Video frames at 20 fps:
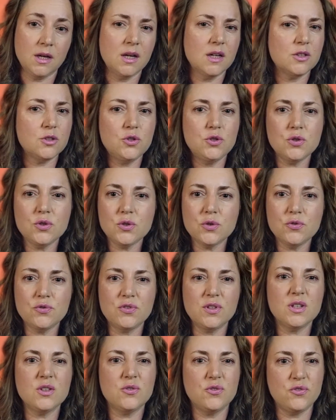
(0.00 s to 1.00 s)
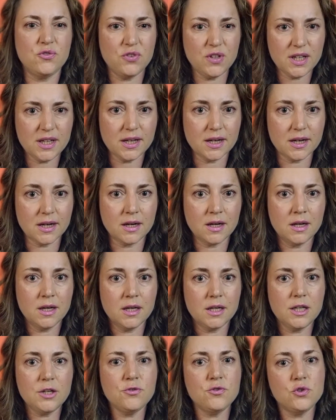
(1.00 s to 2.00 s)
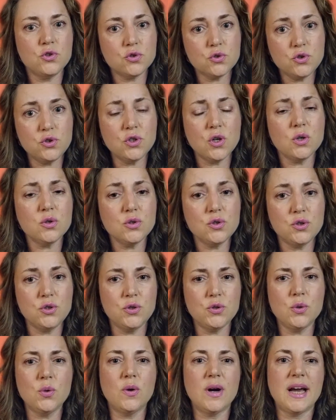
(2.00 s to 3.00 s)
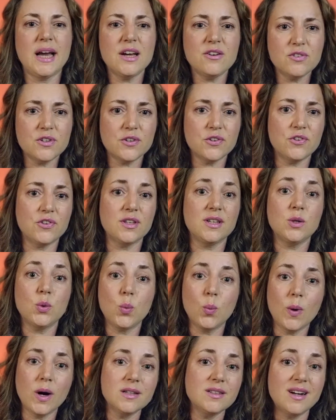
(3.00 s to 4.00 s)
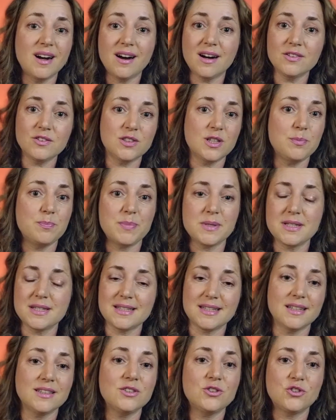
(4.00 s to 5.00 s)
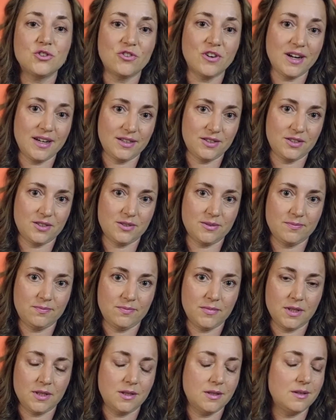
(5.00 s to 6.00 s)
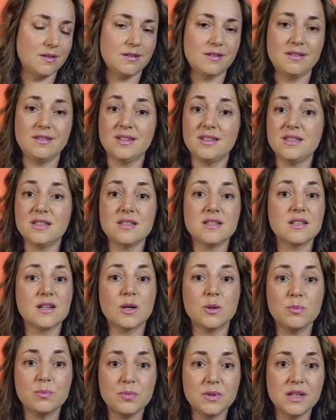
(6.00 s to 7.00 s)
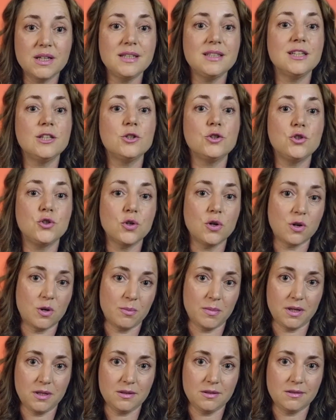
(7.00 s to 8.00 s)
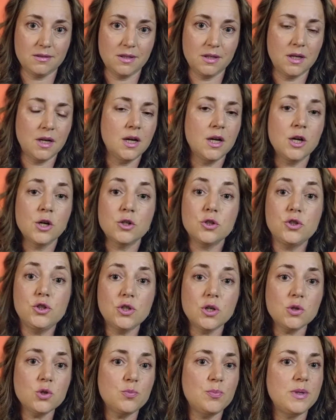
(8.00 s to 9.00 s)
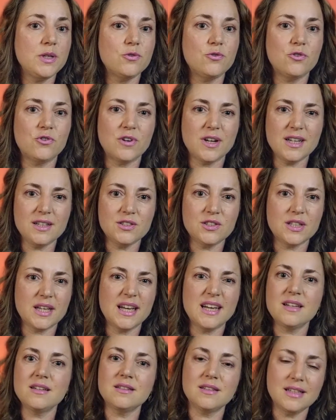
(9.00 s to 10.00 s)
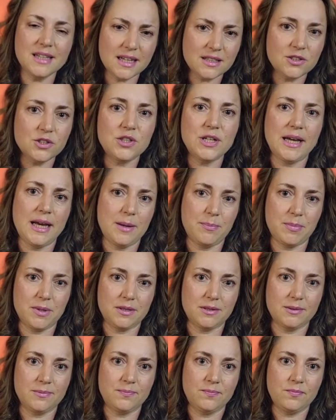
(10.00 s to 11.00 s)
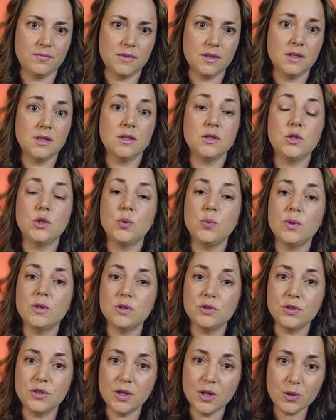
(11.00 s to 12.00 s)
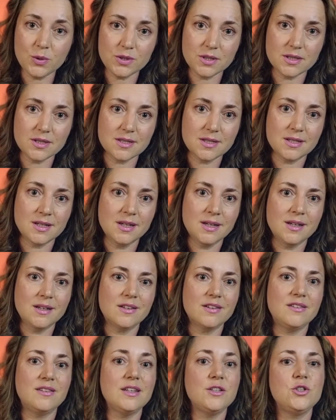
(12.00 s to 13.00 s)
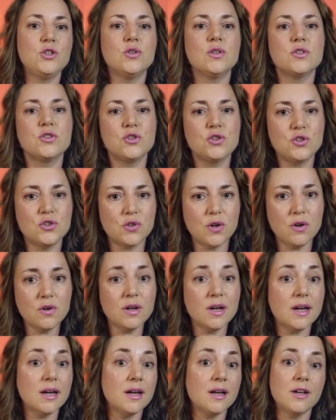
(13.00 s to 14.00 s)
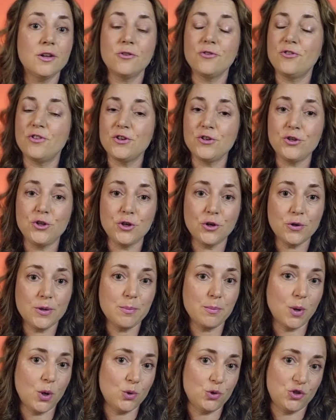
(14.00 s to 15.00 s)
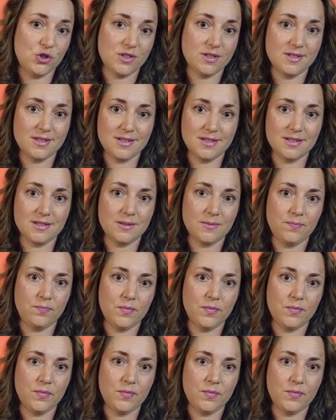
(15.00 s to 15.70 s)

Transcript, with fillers: Do you feel fear if you don't do everything 100% right? That is completely normal. Don't be afraid and let it happen. You will notice that you are stronger than your emotions.